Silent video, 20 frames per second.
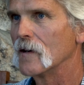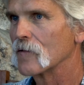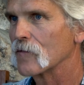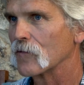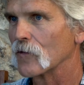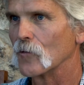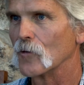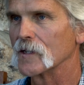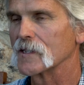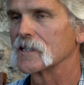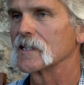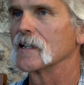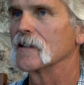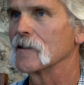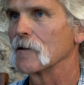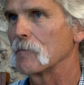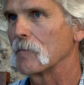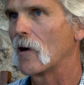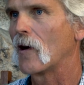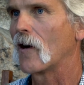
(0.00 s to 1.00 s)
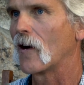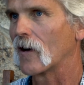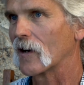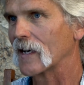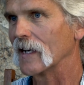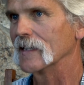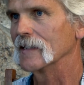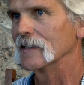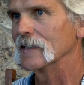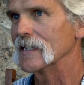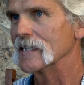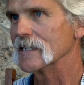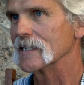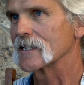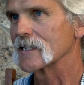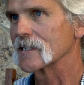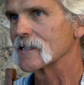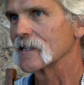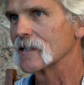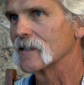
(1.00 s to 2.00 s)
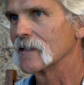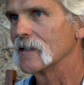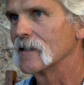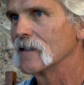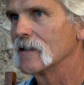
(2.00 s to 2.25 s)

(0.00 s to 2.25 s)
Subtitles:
for what's in the park at least.